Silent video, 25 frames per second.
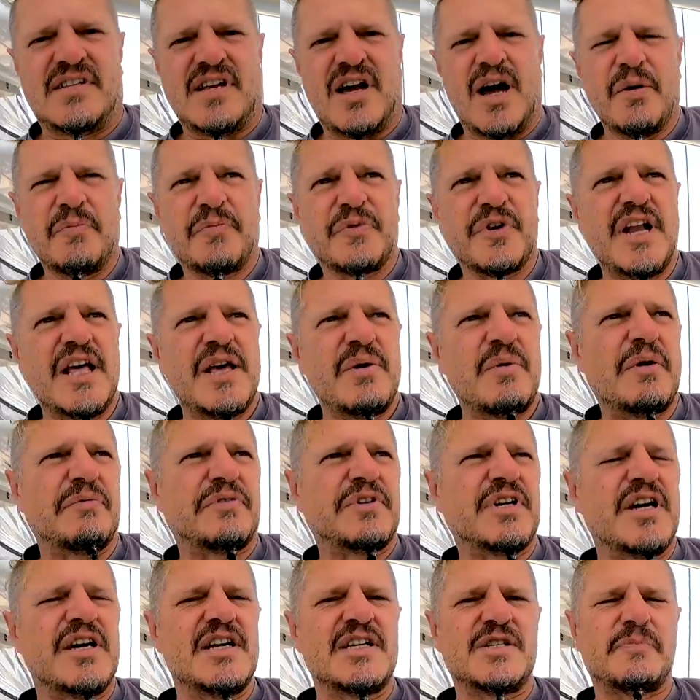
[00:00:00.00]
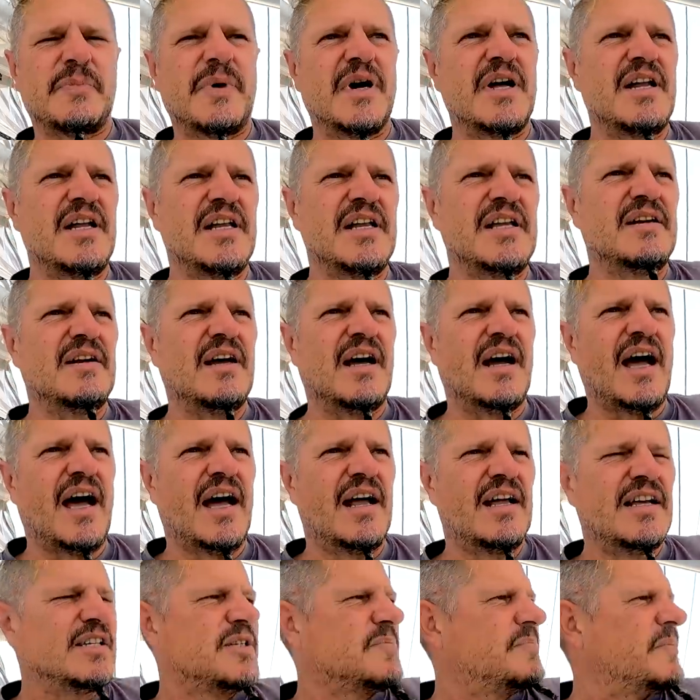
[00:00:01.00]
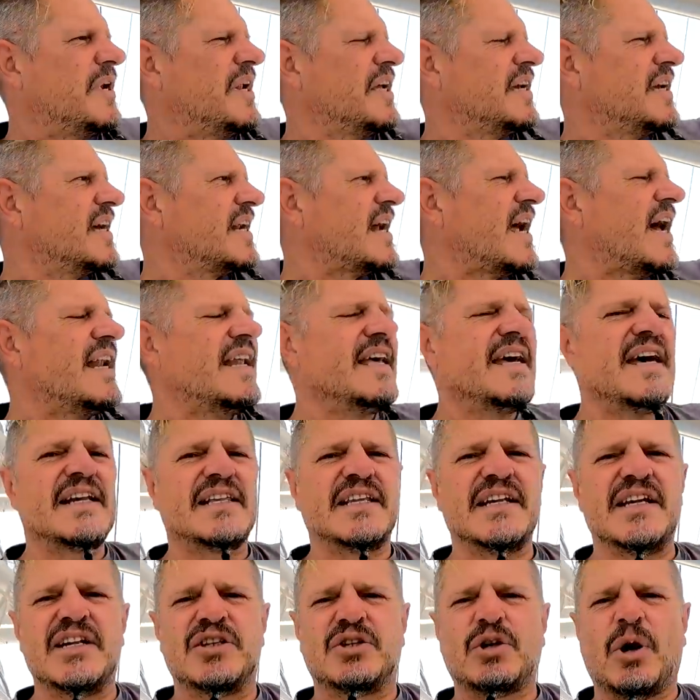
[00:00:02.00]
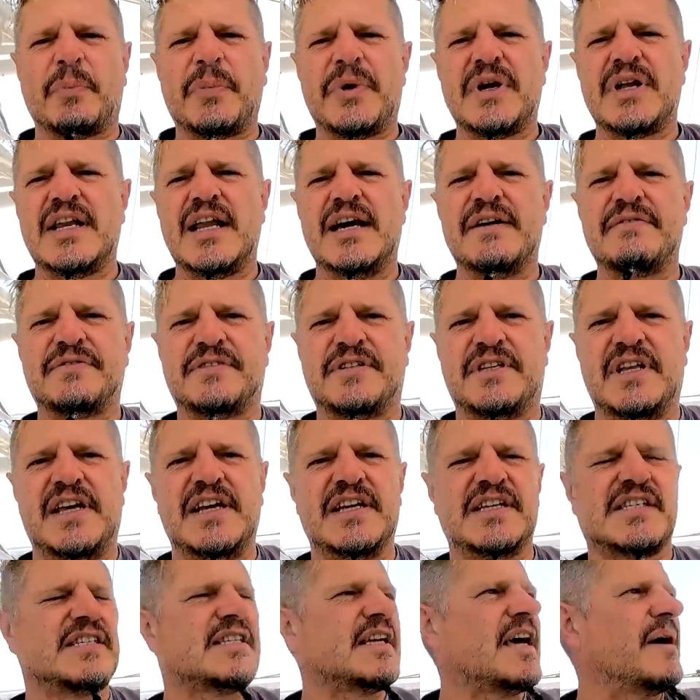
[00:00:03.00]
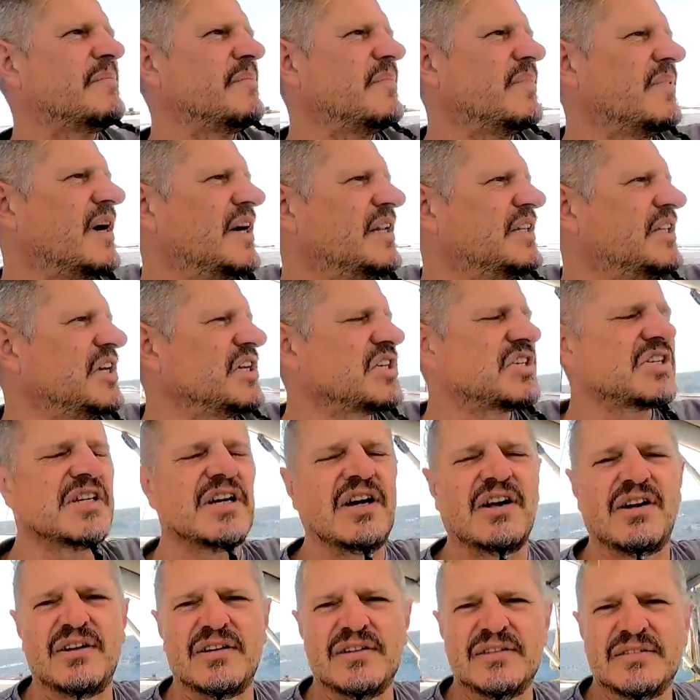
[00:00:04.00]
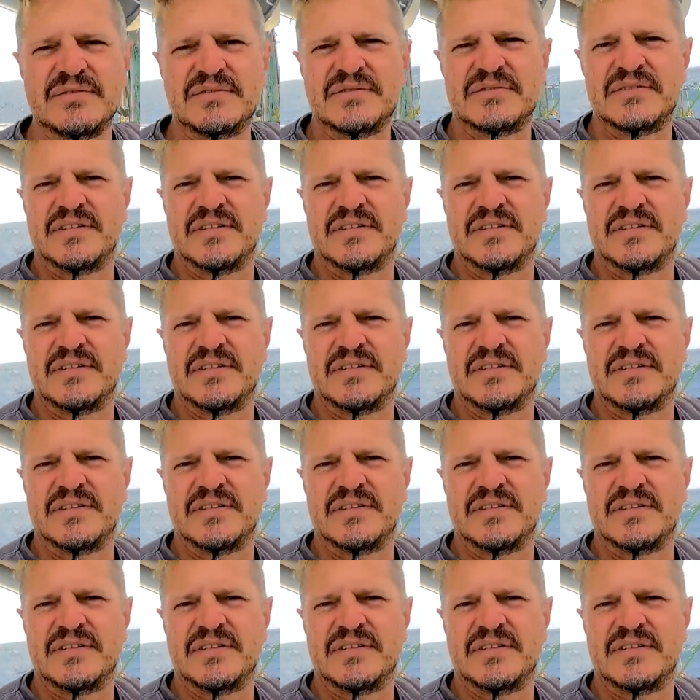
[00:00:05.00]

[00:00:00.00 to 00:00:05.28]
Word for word: So hopefully with the uh, spinnaker earlier and the topping lift there's some additional